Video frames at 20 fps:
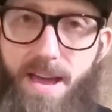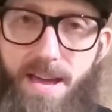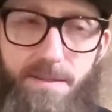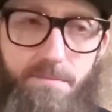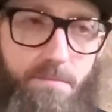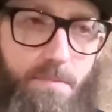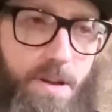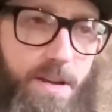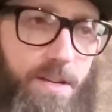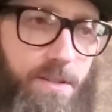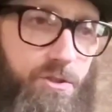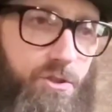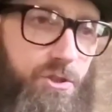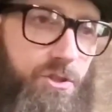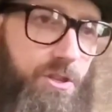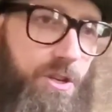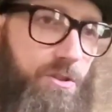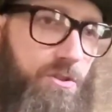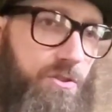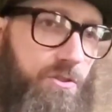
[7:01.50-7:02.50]
man-made
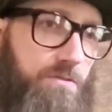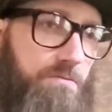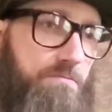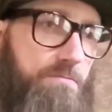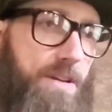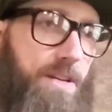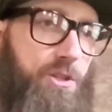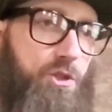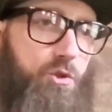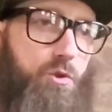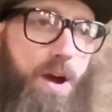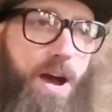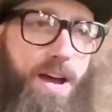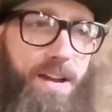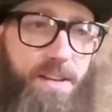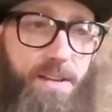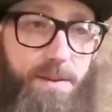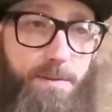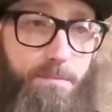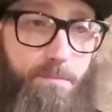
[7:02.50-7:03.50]
system may
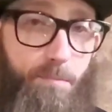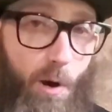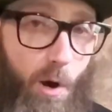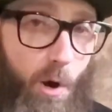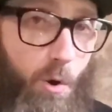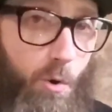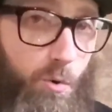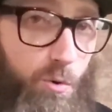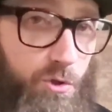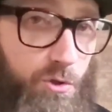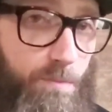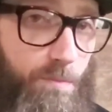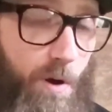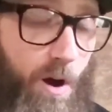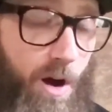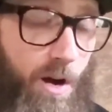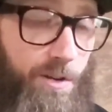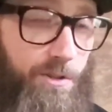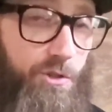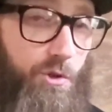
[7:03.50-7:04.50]
try to impose
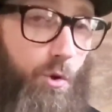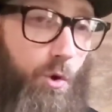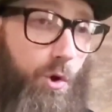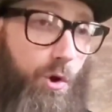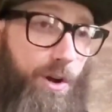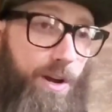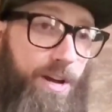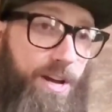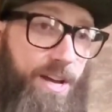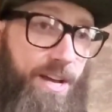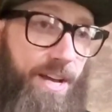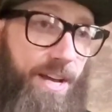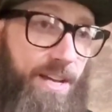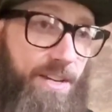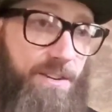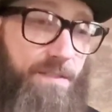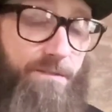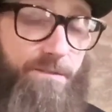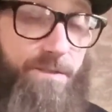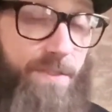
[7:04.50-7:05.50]
upon your
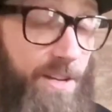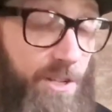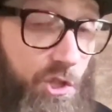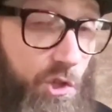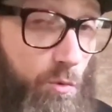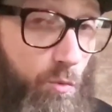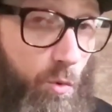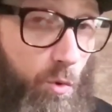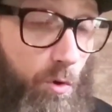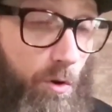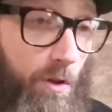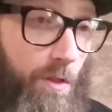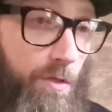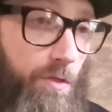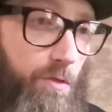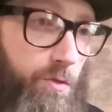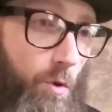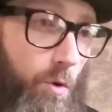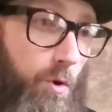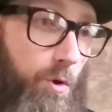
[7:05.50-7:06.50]
individual
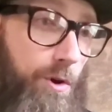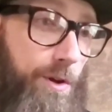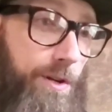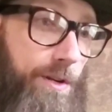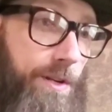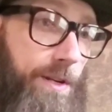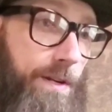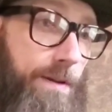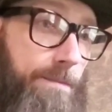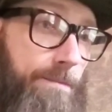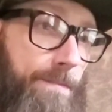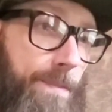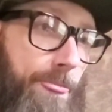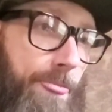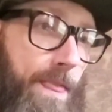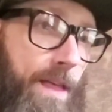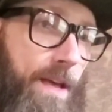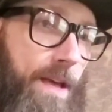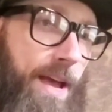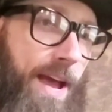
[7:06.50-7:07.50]
authority,
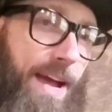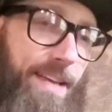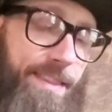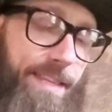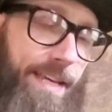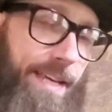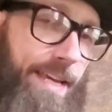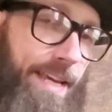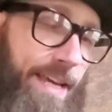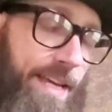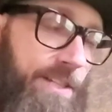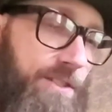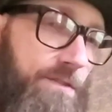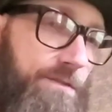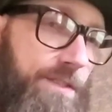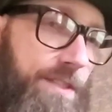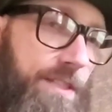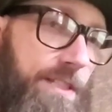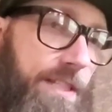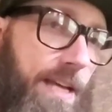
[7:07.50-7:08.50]
at the end
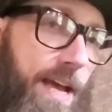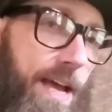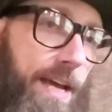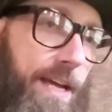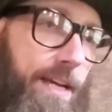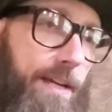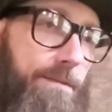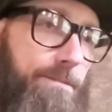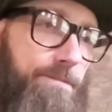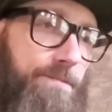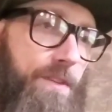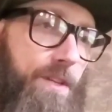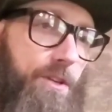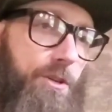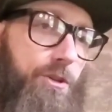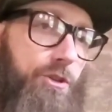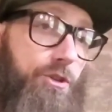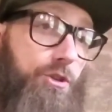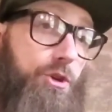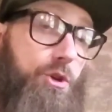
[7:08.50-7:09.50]
of the day,
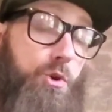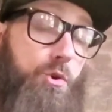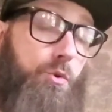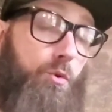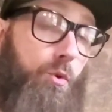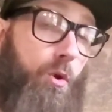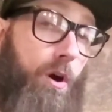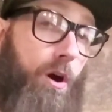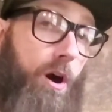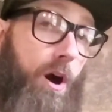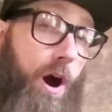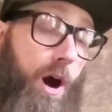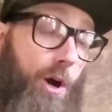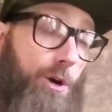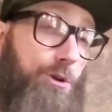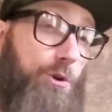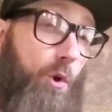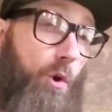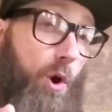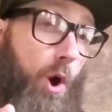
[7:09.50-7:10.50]
you
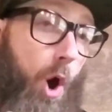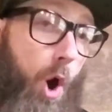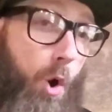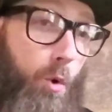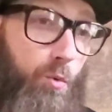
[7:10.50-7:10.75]
are your